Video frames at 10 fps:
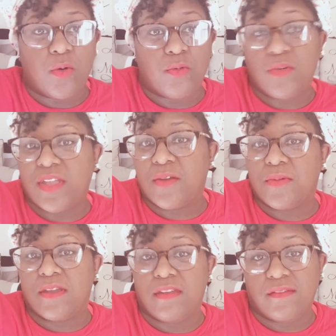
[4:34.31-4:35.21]
won't get
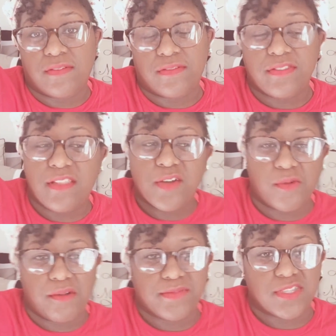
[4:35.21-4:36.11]
rid of
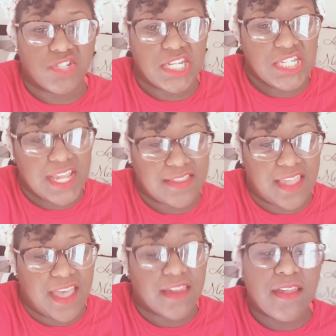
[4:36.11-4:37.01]
lungworms. So she checked
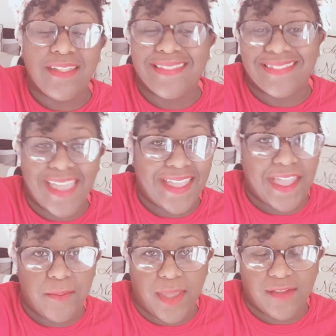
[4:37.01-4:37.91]
that. That
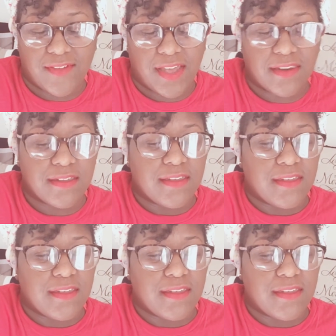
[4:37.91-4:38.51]
came back fine.